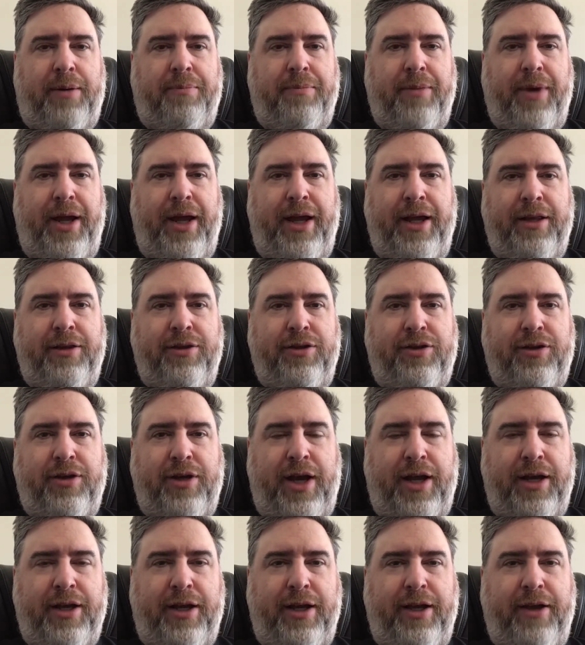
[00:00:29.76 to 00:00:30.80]
and to
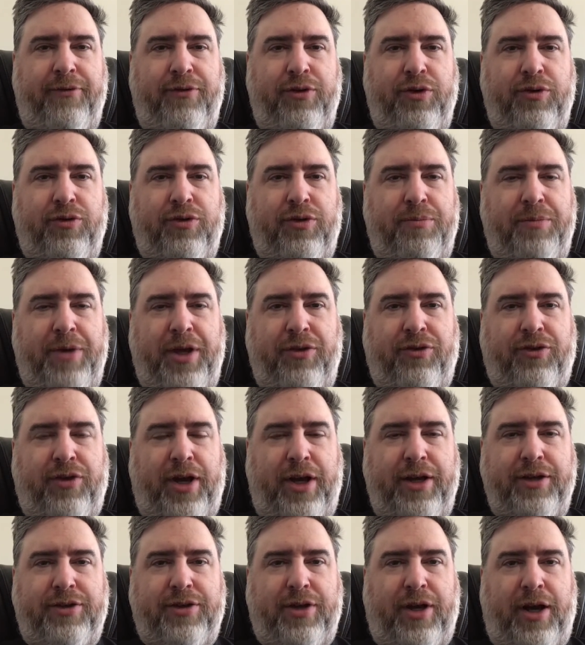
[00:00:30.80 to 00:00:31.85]
kind of give you some
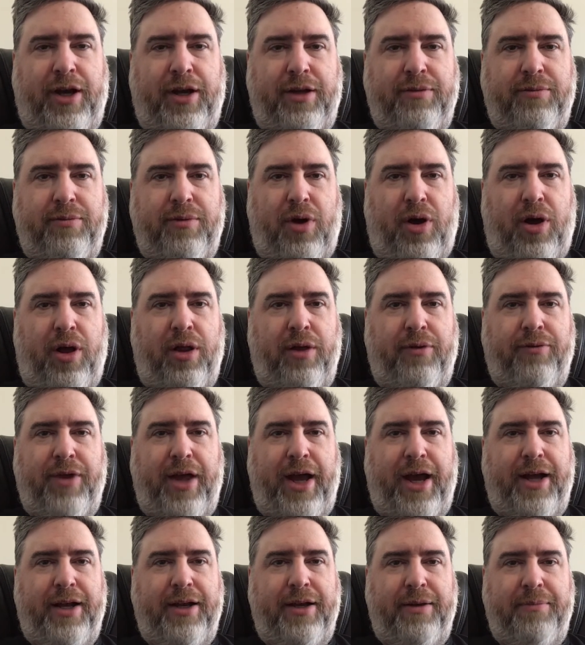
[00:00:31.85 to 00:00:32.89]
insights on all of
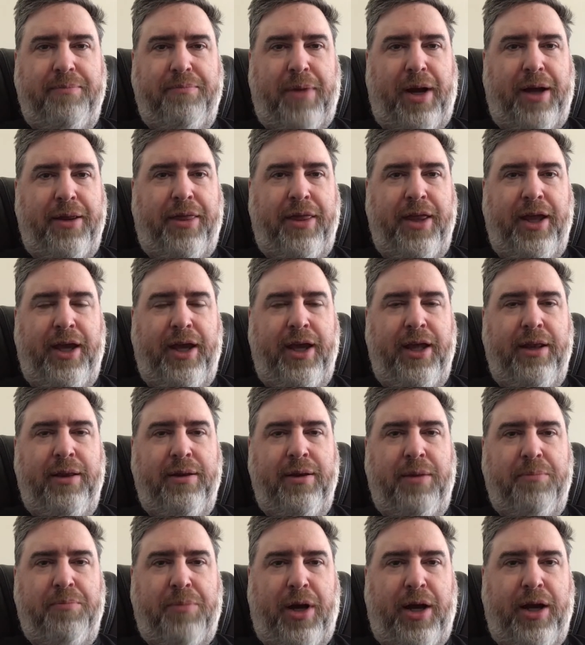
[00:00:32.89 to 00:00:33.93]
that and my thinking
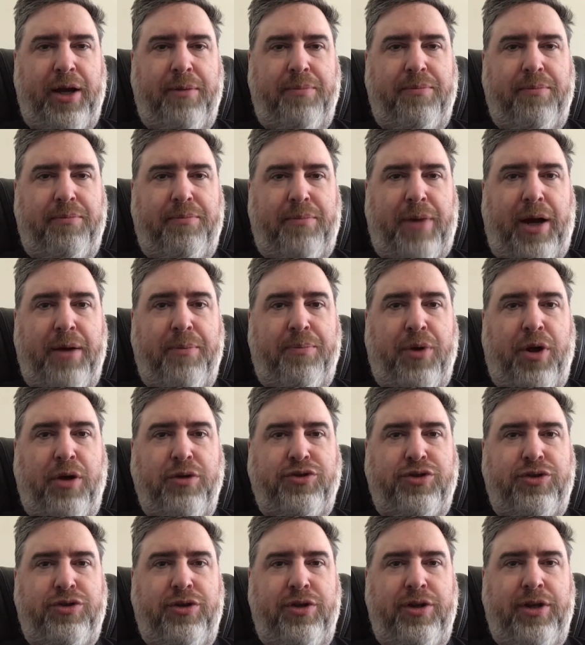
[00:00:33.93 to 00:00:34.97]
and my
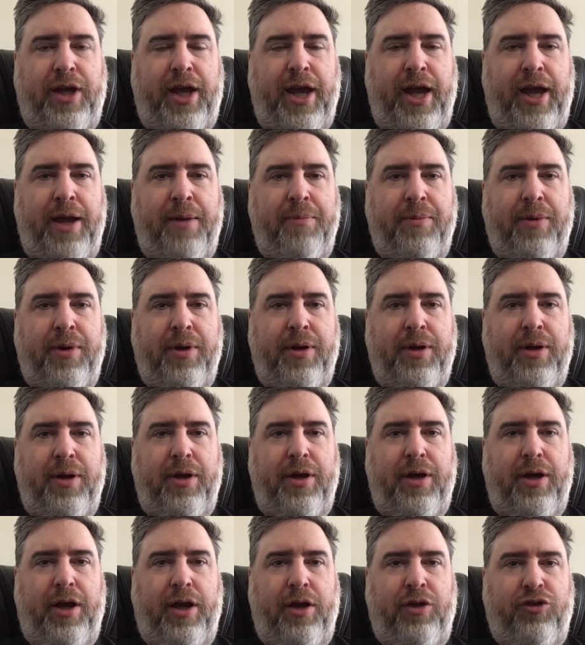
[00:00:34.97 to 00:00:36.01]
approach to the game,
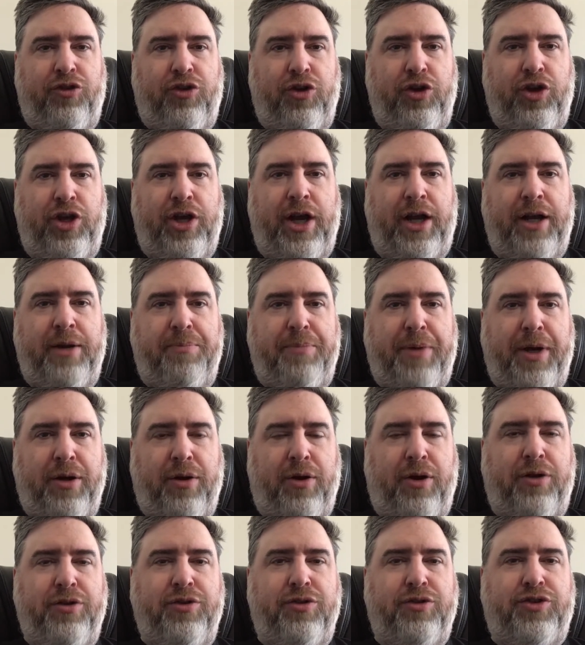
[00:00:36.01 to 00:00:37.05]
and so you kind of better
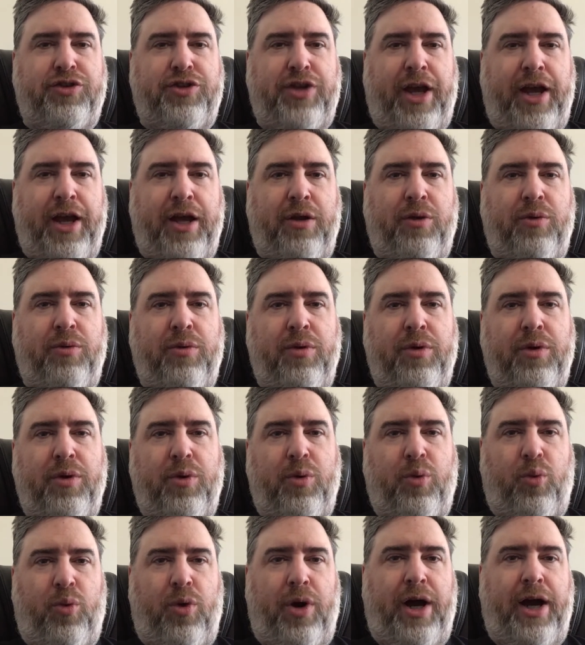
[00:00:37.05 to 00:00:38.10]
understand
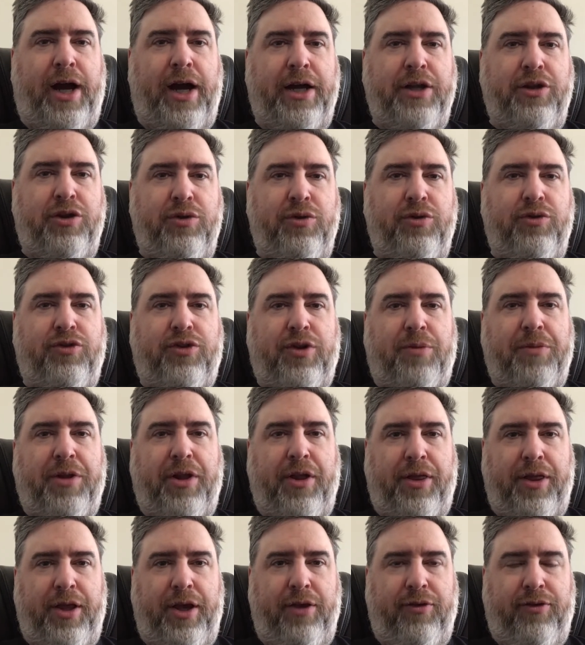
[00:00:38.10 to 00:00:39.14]
why I do some of the
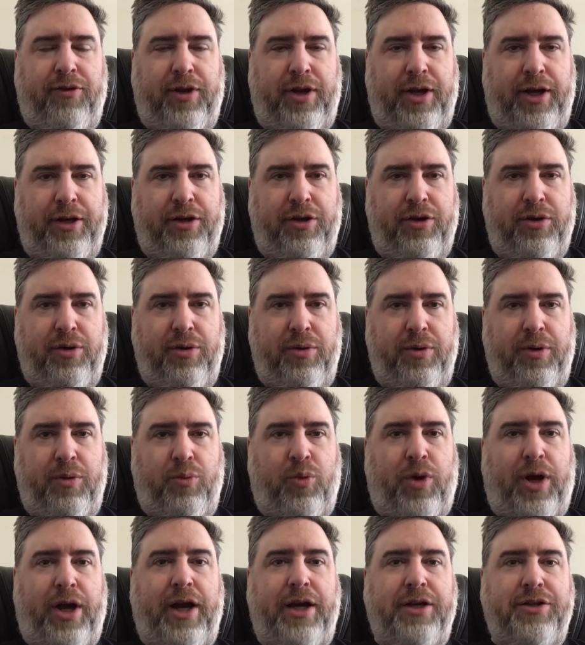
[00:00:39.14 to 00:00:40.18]
things that I do and
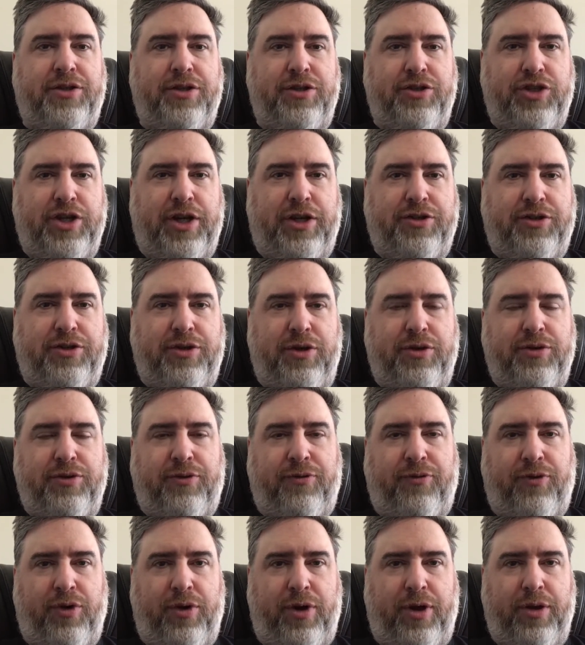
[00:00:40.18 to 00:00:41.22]
why I suggest those
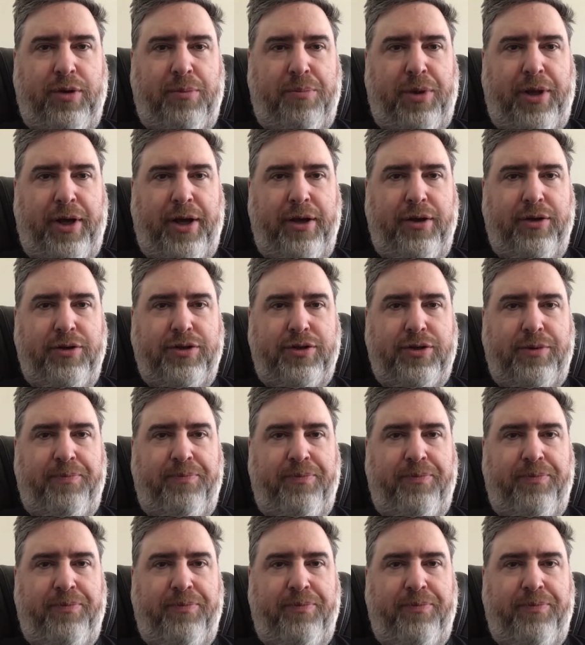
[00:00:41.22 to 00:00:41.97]
for other players.